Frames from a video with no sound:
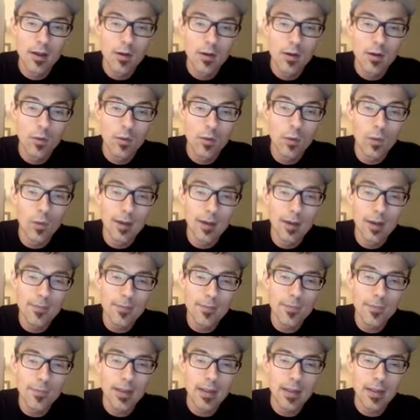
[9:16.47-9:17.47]

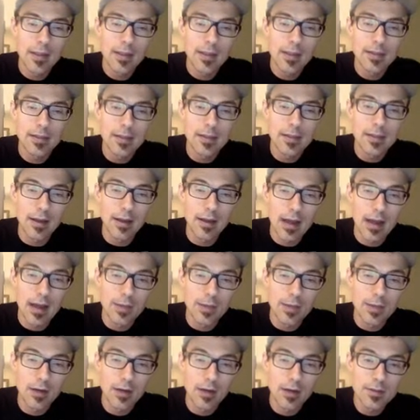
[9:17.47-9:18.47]
One is
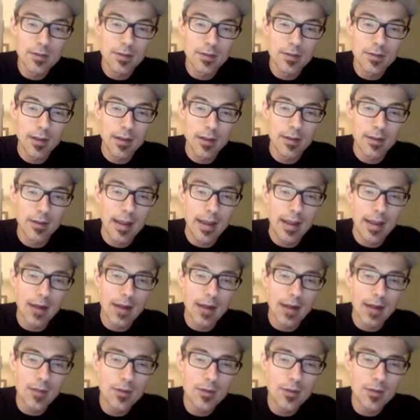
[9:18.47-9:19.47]
eyebrows, and
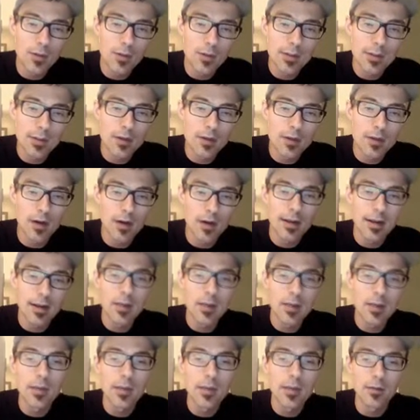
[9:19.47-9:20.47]
eyebrows always start in
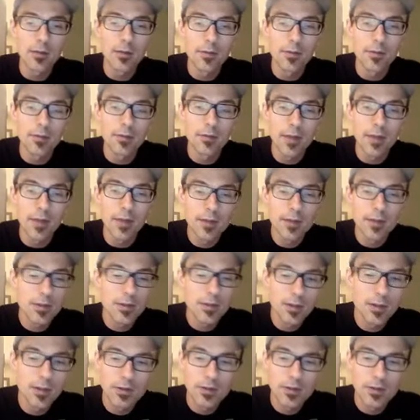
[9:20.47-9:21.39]
the middle of the face.